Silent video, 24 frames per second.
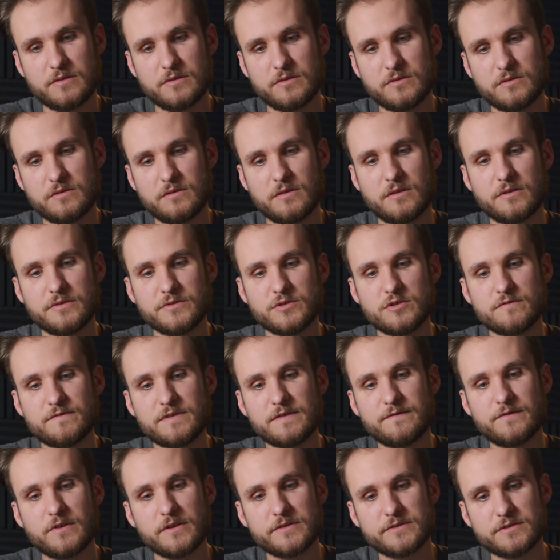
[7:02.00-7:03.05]
UV
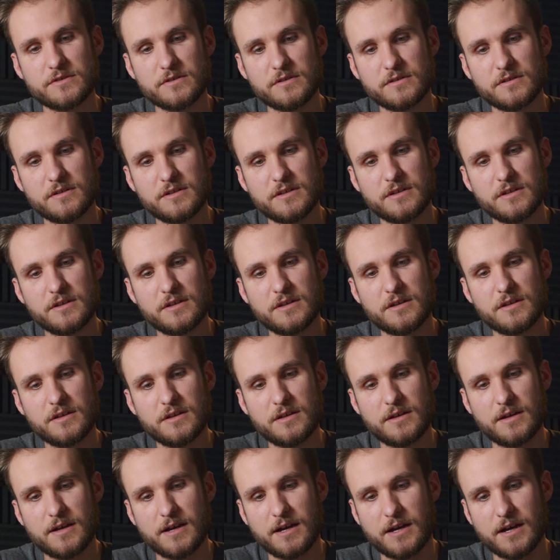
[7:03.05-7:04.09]
filter
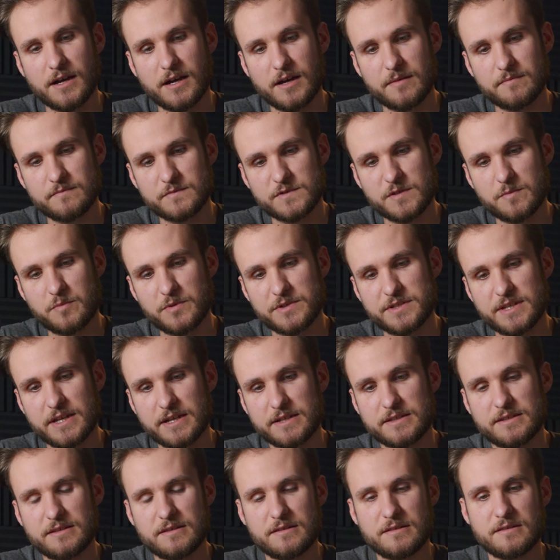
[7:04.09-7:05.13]
to
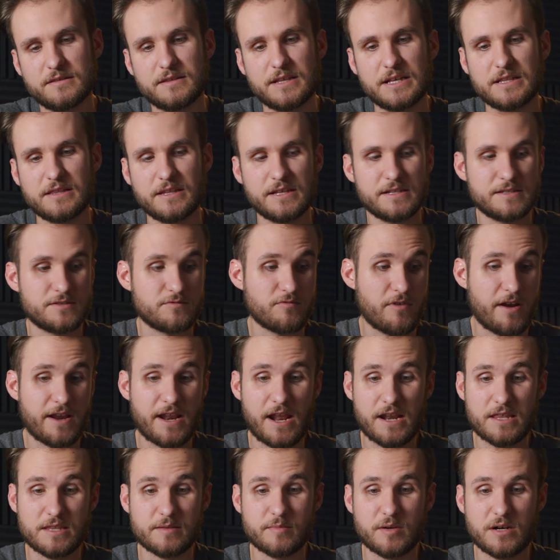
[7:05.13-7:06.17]
protect that lens right
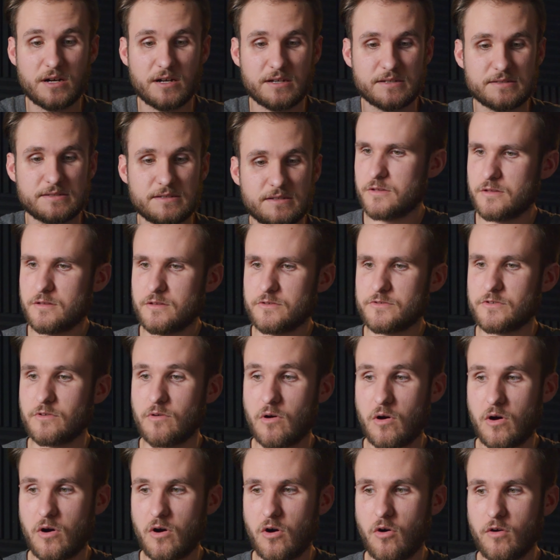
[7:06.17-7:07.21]
out of the box. So
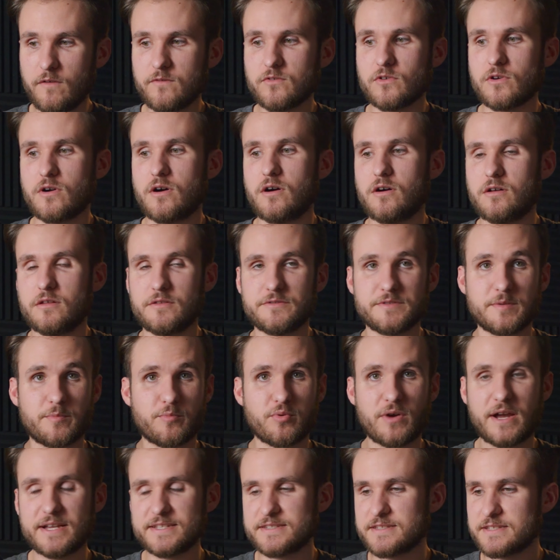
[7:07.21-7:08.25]
overall, the price of